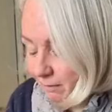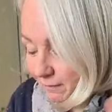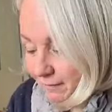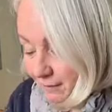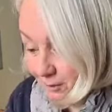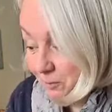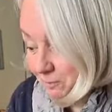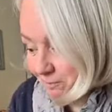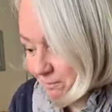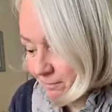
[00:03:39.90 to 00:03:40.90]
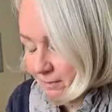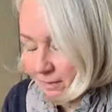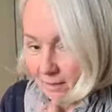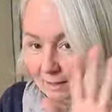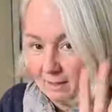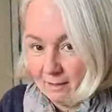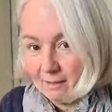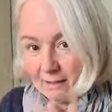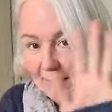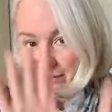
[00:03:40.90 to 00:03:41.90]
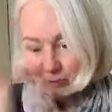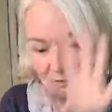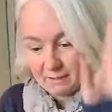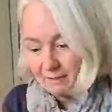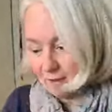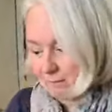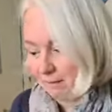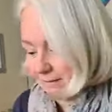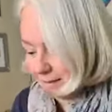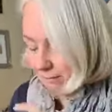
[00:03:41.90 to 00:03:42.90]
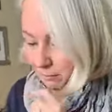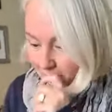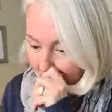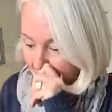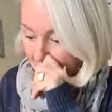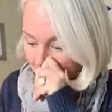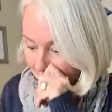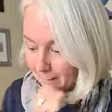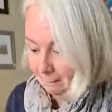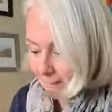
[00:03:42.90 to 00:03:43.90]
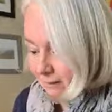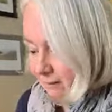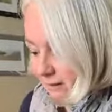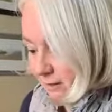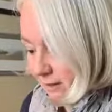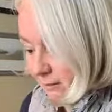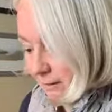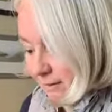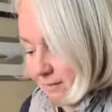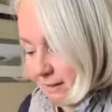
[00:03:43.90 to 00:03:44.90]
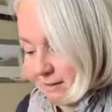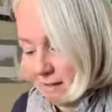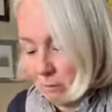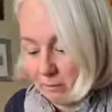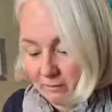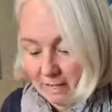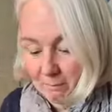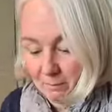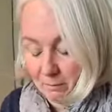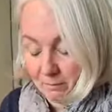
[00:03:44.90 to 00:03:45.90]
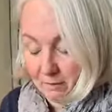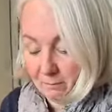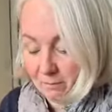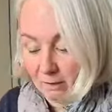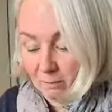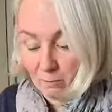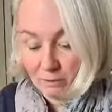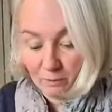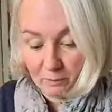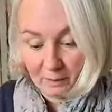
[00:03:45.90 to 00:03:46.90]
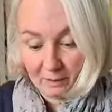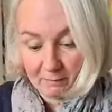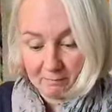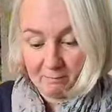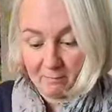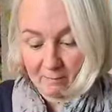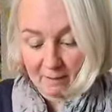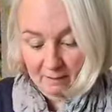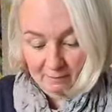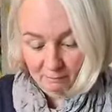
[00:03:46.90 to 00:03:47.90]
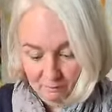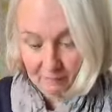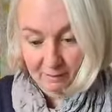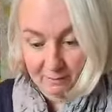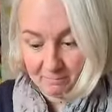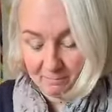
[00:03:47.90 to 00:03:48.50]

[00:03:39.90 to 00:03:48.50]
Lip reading: So, after I did the bits last week, I decided that I wasn't happy with it, so I'm redoing it slightly differently.